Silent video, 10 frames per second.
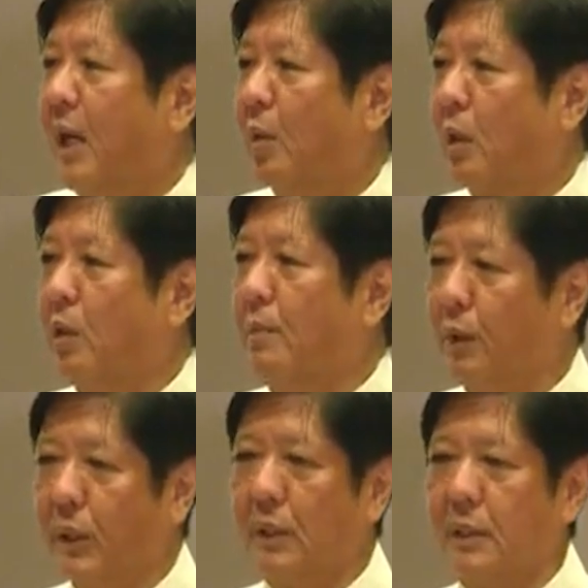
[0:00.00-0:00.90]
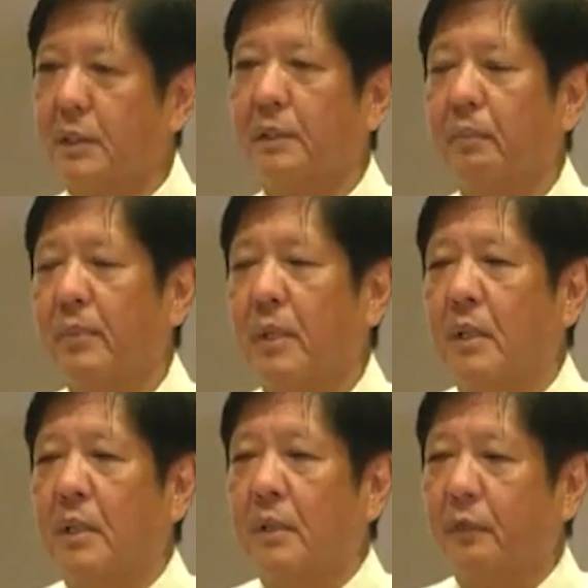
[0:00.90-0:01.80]
our communities.
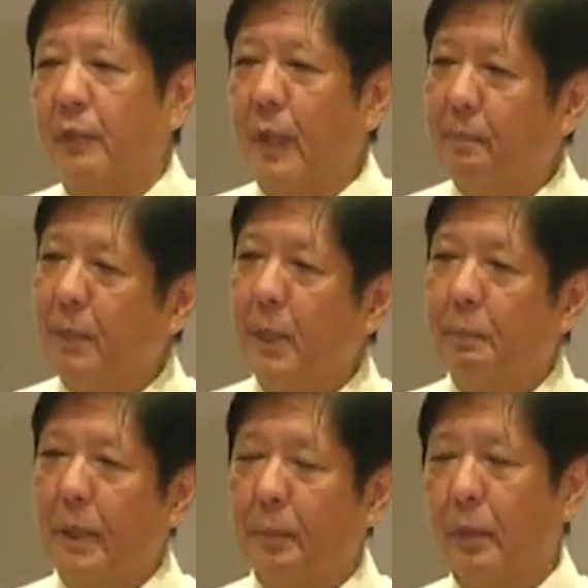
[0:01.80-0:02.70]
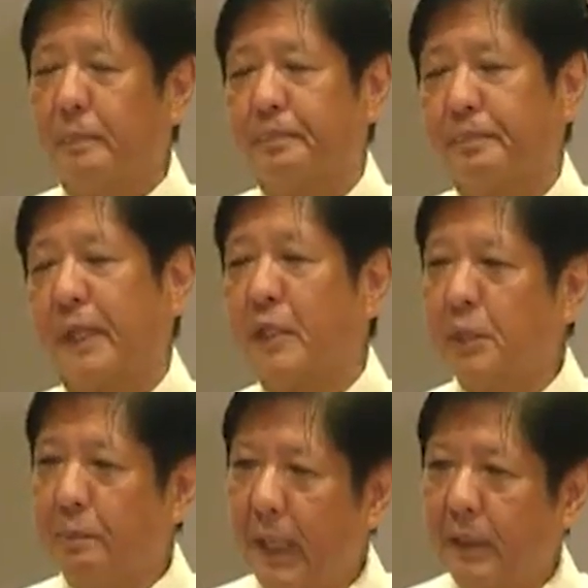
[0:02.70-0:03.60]
The Filipino people
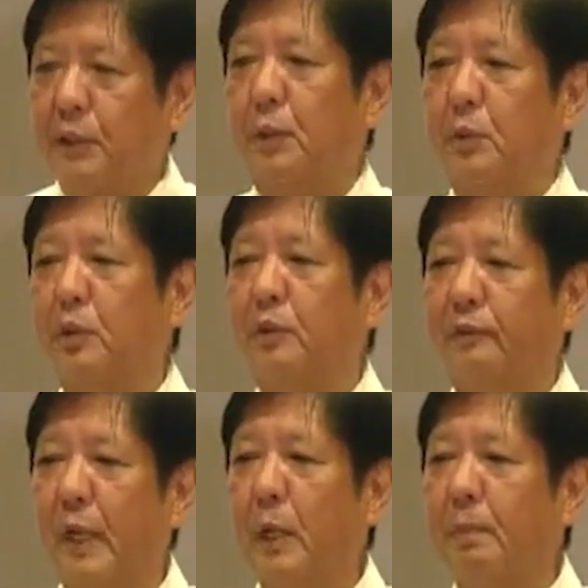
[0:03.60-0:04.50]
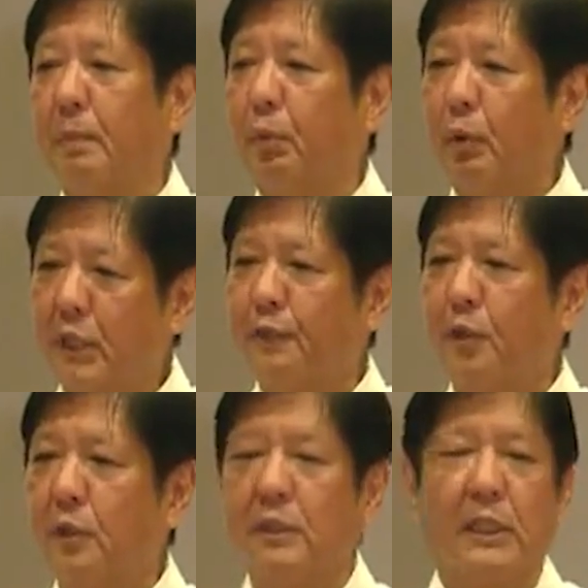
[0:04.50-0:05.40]
expect you to develop a police
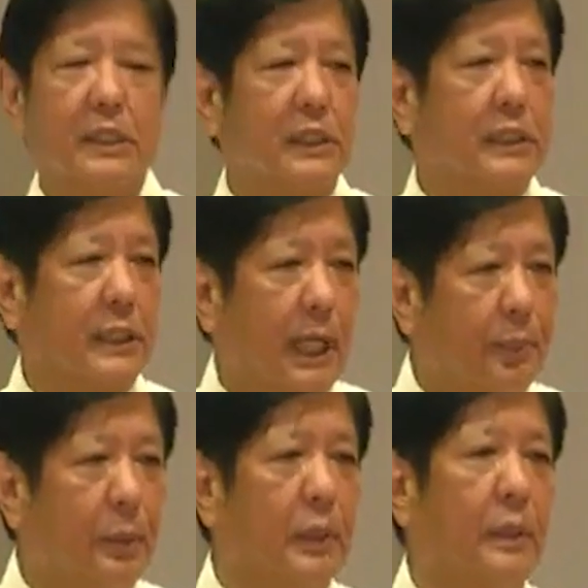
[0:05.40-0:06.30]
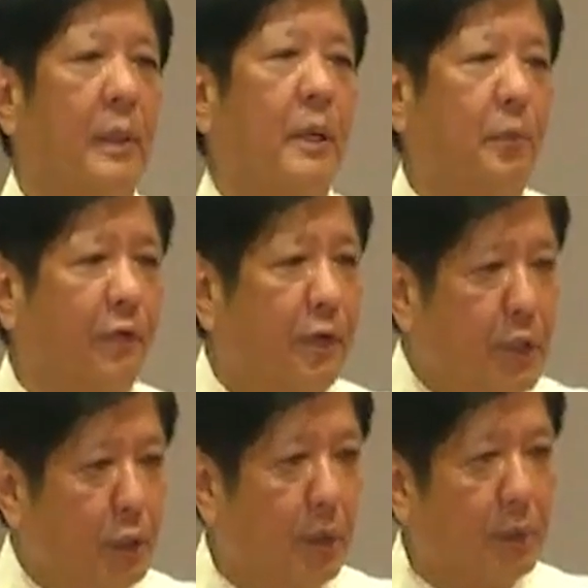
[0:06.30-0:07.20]
force that is capable,
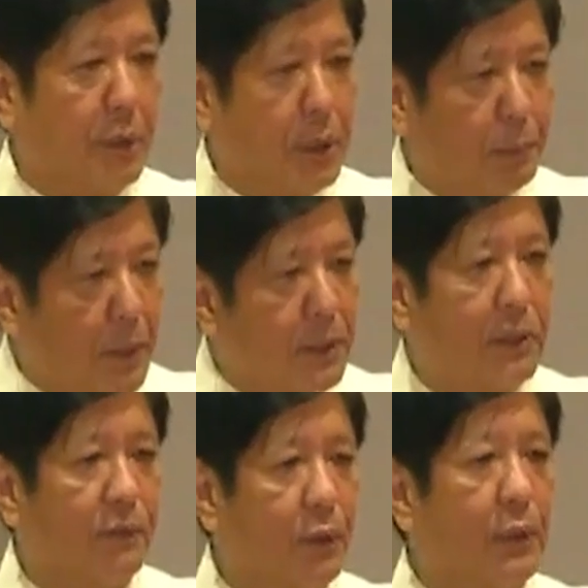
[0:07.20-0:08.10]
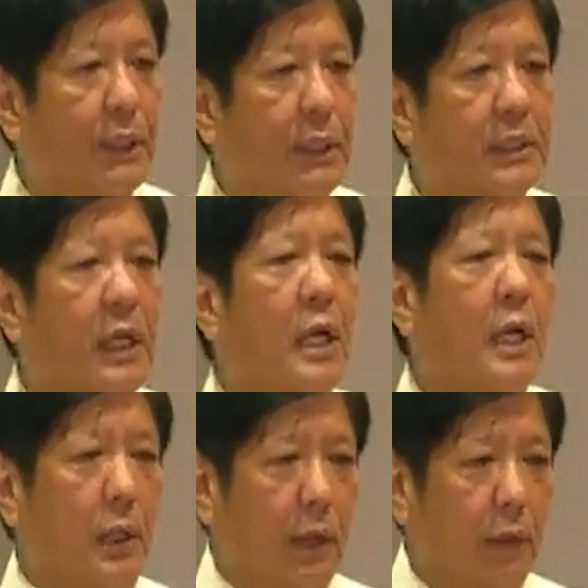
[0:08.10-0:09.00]
professional, responsive to the needs
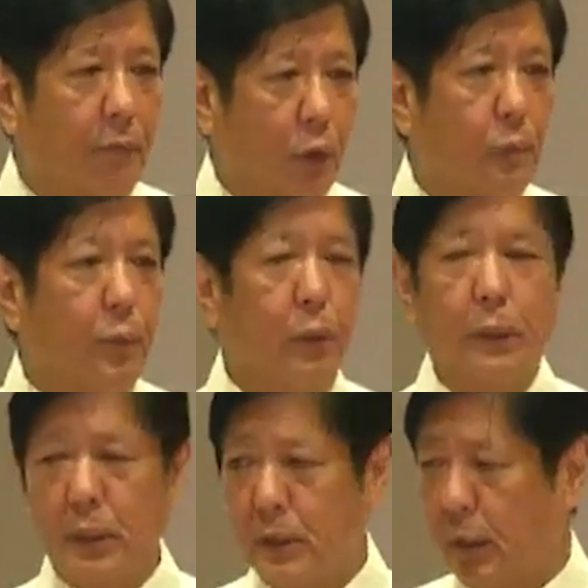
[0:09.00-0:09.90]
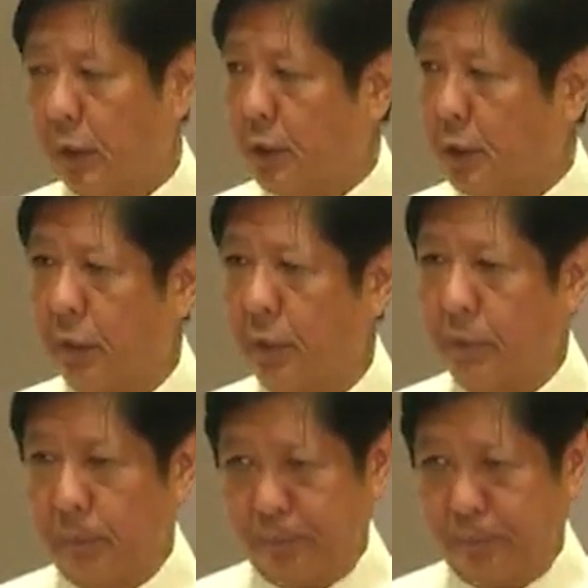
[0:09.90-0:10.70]
of the communities that it serves.